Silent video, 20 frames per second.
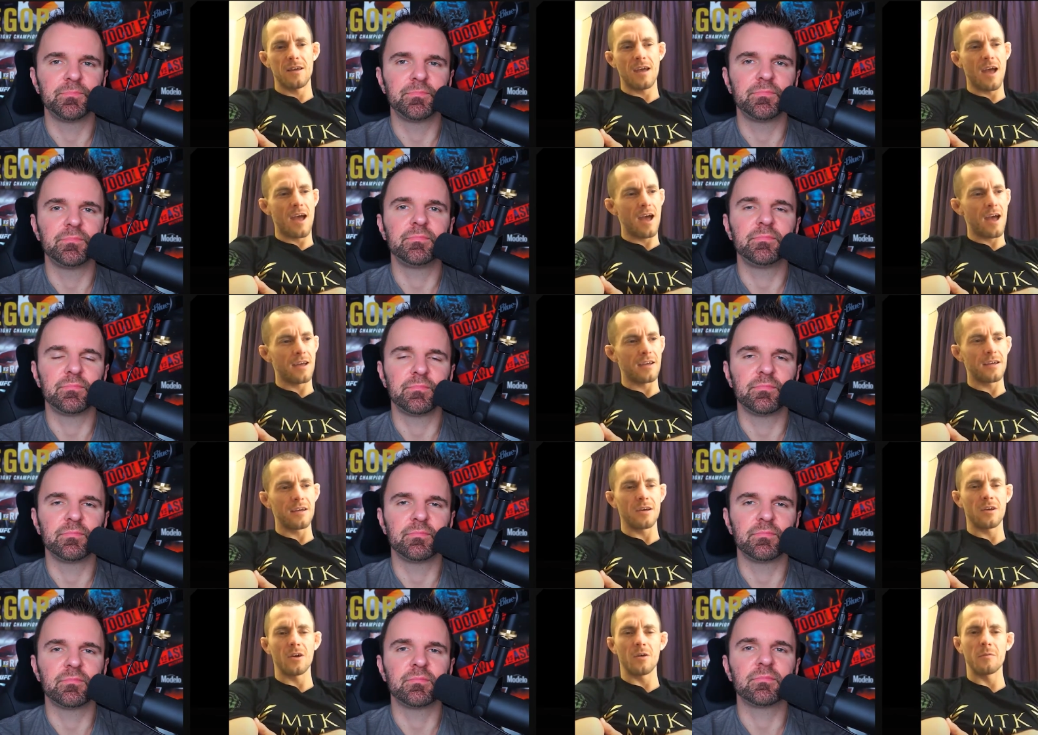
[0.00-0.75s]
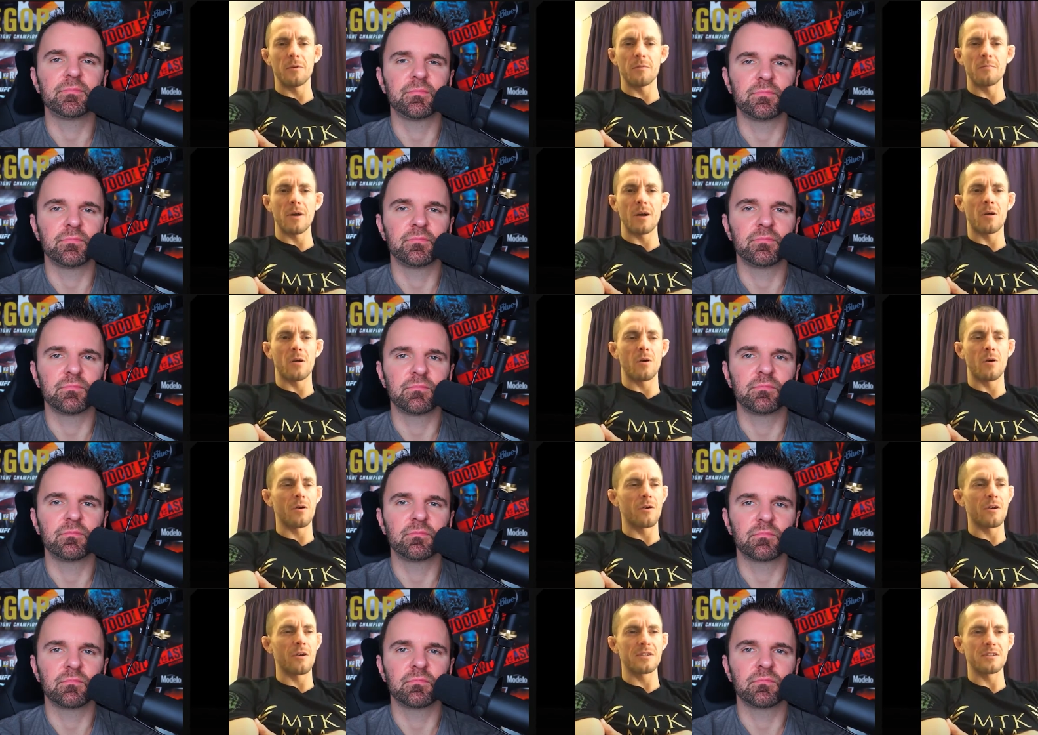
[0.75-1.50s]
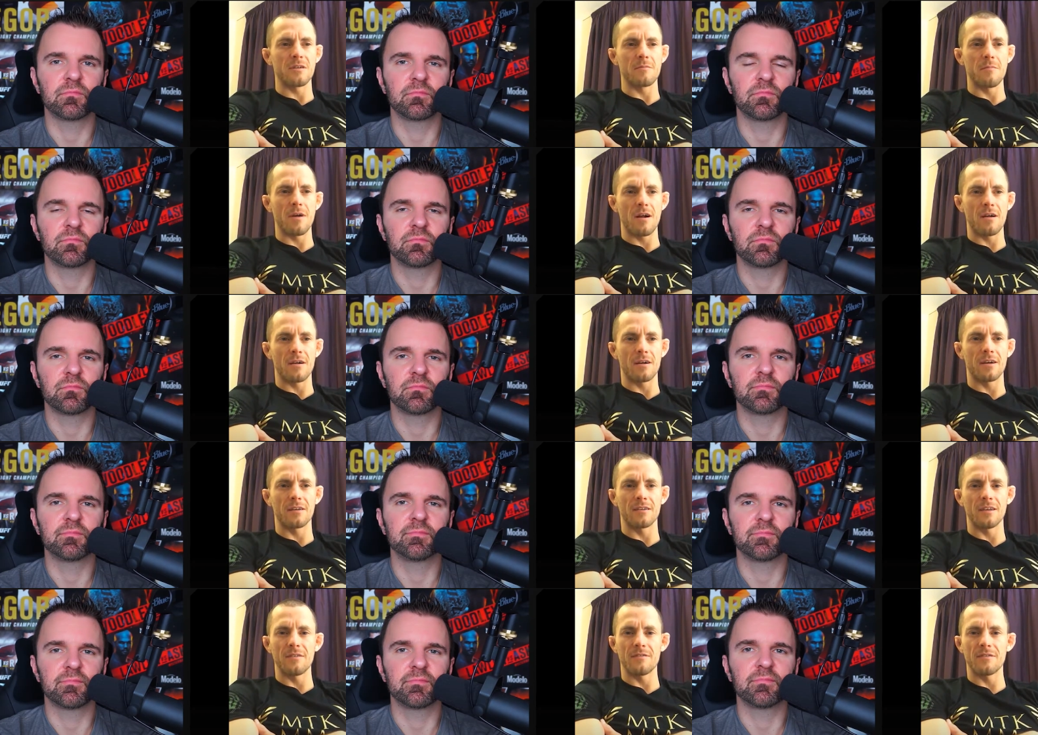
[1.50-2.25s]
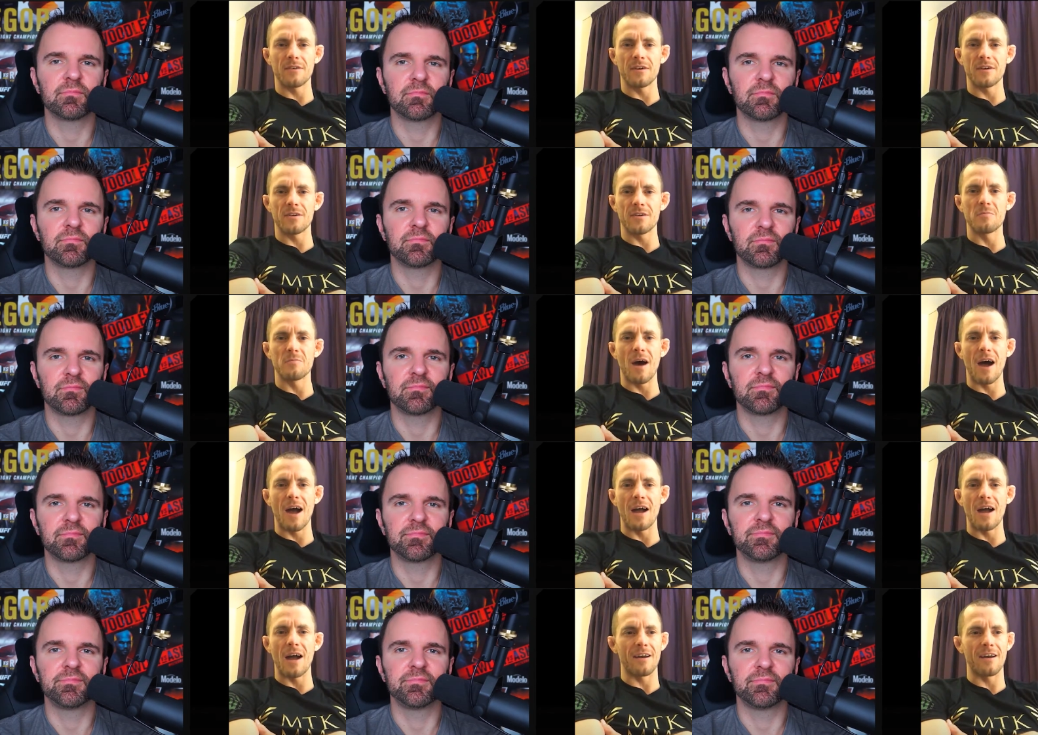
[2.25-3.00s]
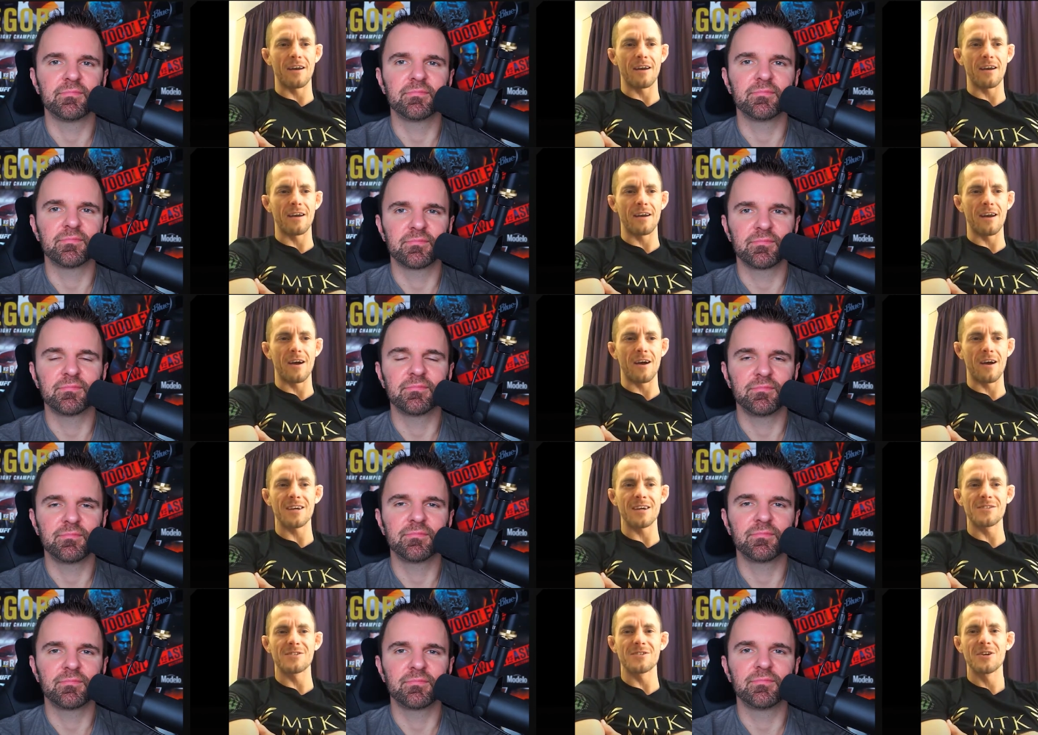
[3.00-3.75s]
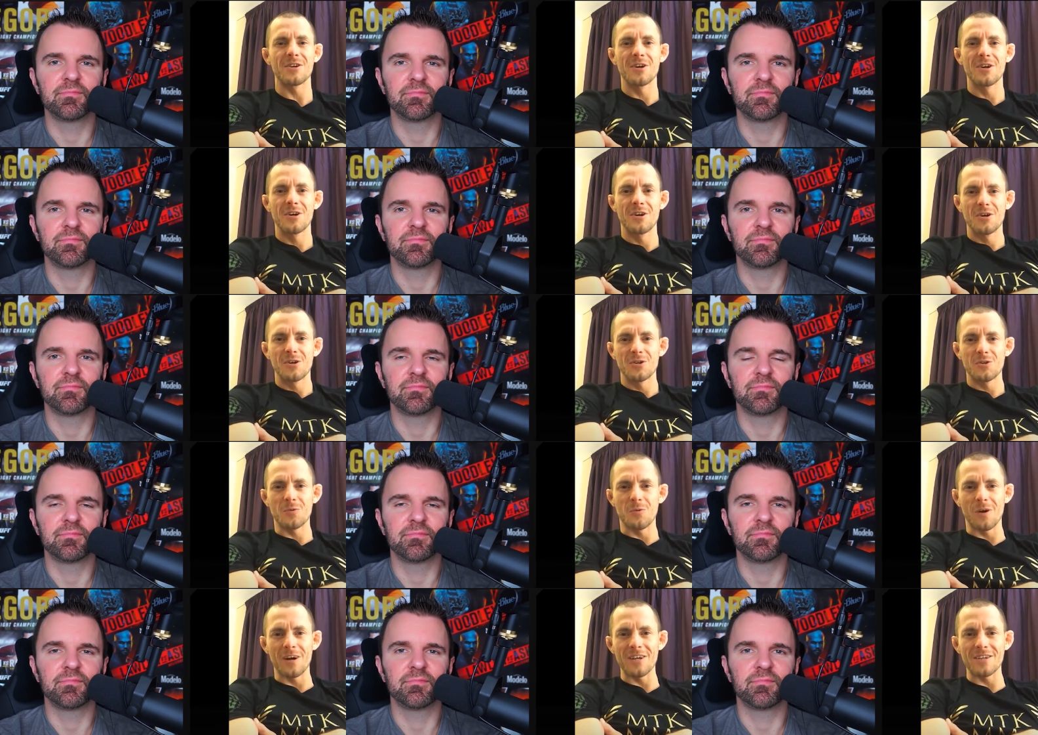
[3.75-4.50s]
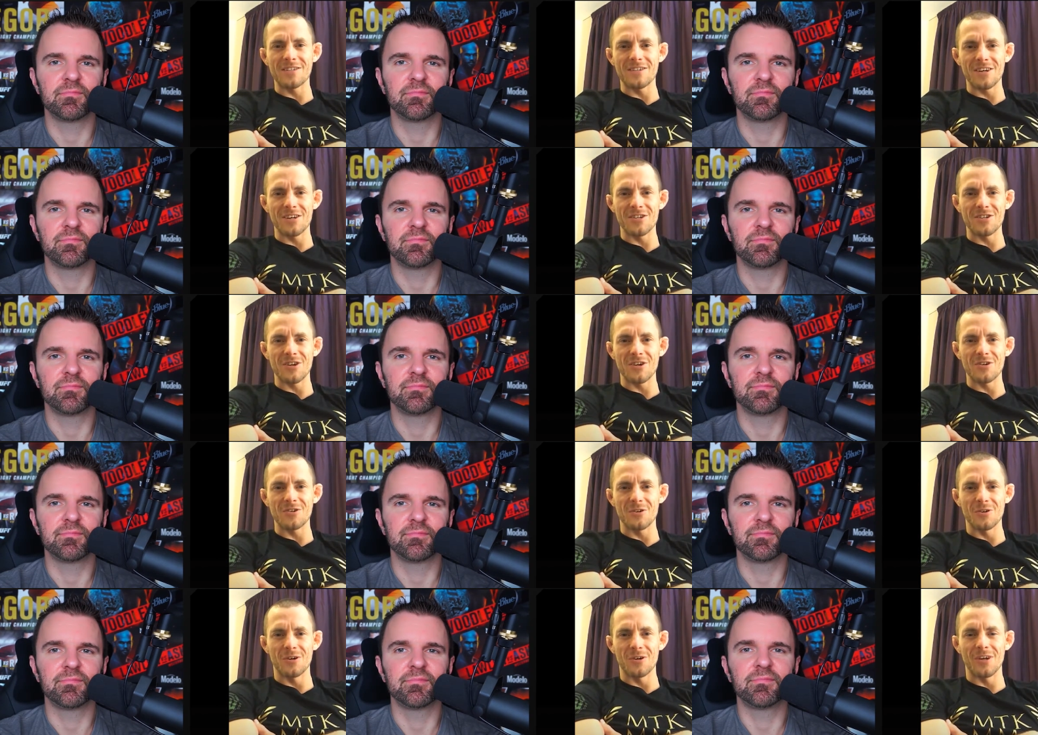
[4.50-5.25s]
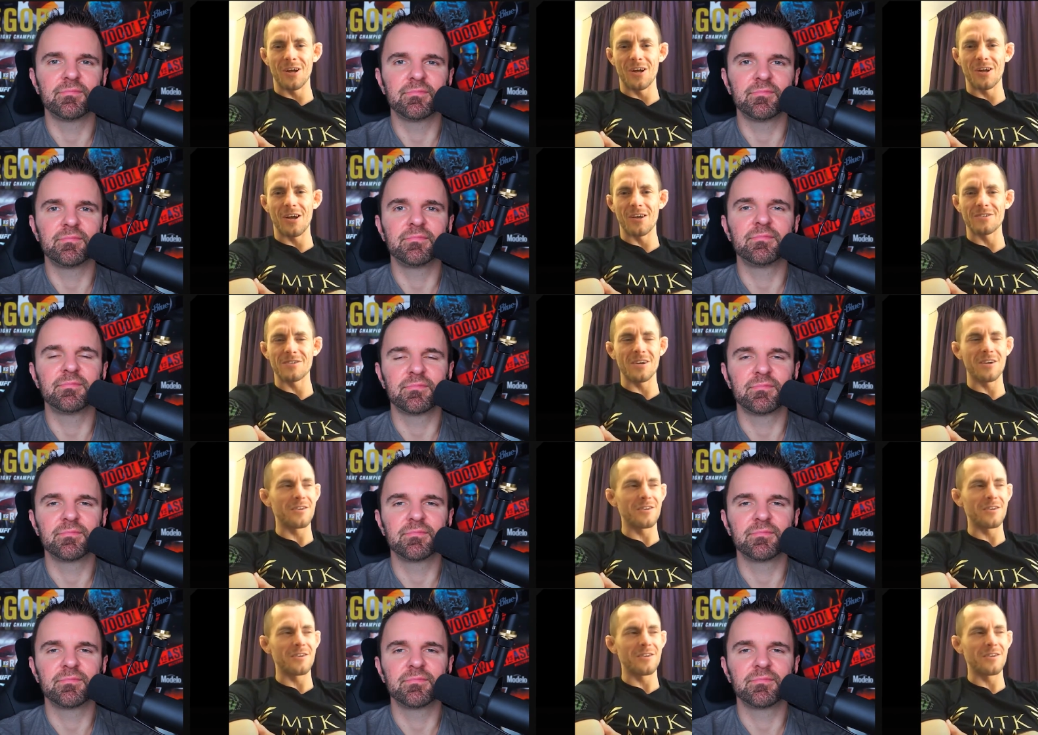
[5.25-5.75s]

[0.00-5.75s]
Speaker 1: Yeah, he, will be in my corner. He's an American living in Dubai right now. The kid's 26 years old. I'll, I'll